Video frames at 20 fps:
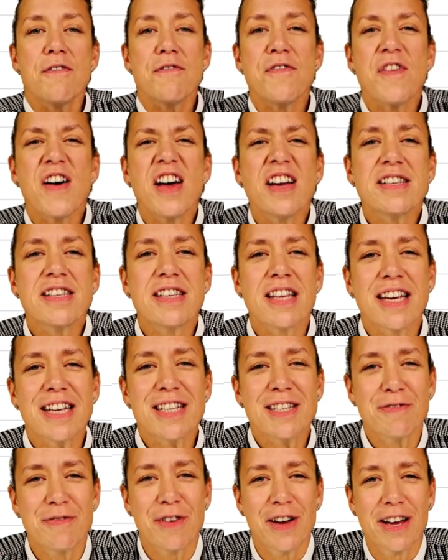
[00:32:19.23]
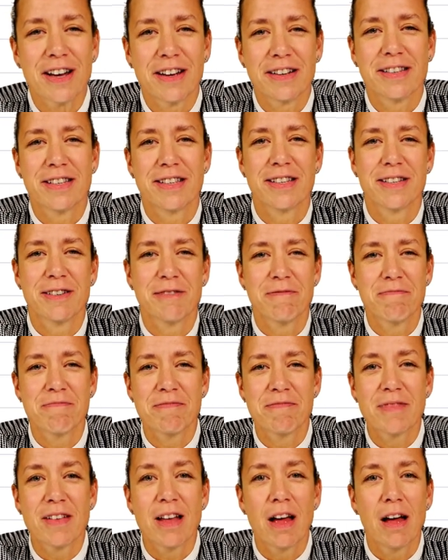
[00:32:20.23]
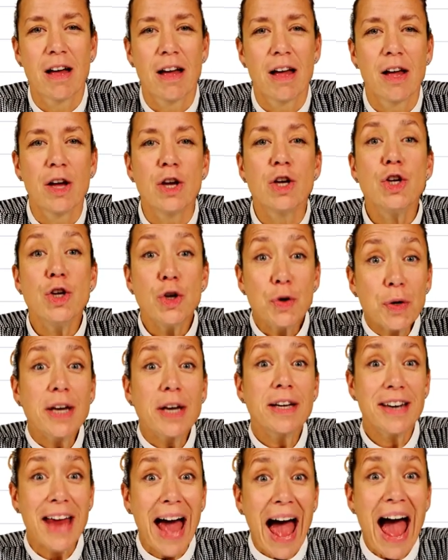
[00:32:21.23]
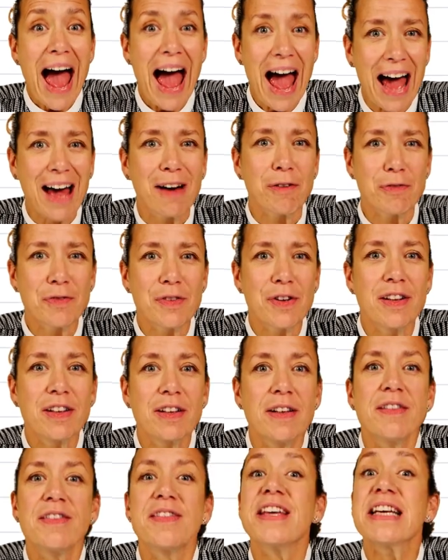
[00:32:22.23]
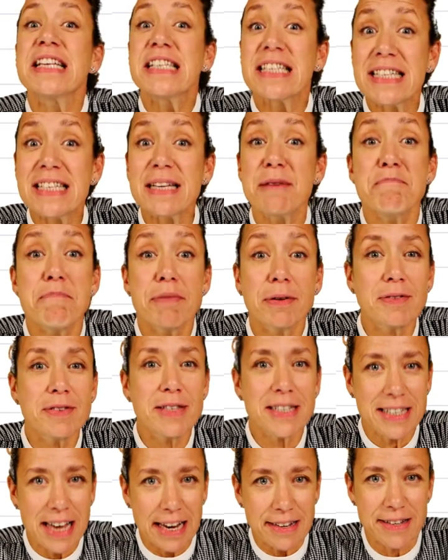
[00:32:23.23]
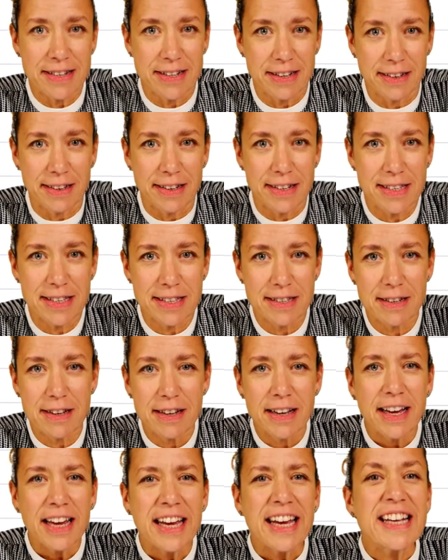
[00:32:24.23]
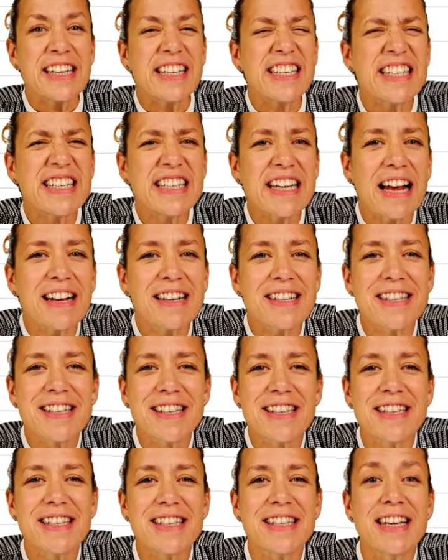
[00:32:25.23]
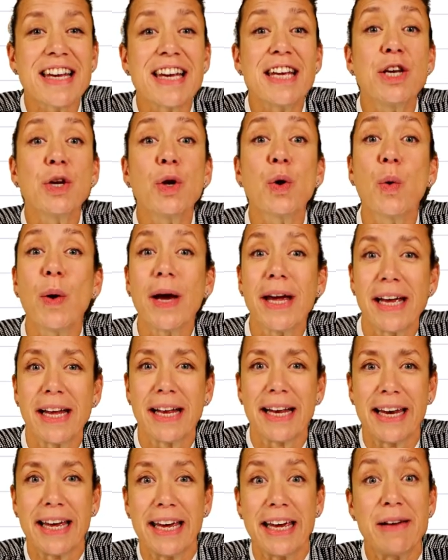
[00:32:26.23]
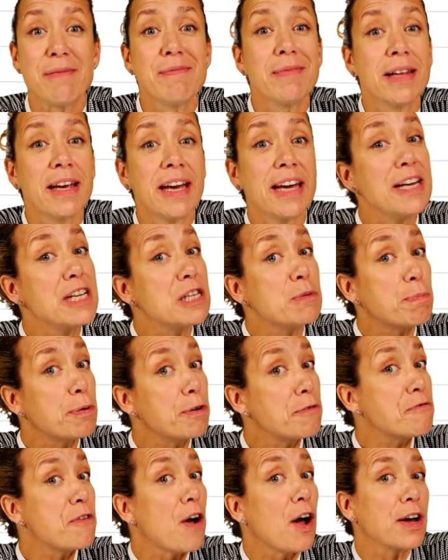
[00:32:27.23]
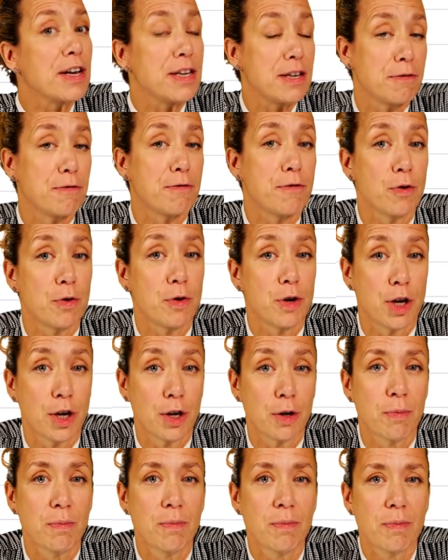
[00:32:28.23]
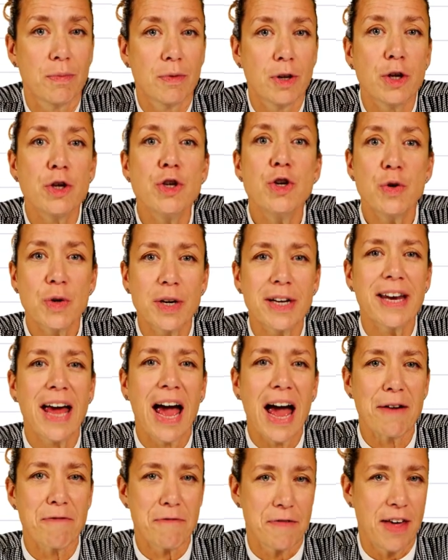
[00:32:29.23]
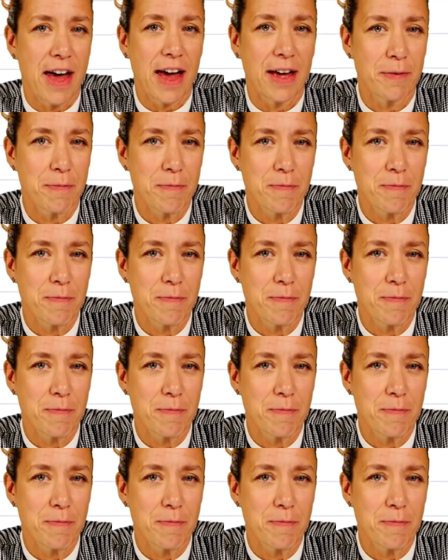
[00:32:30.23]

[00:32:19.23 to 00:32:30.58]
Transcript: First things first, you can have this simple sentence. It sets the scene quickly. It is provided for you. You can have that.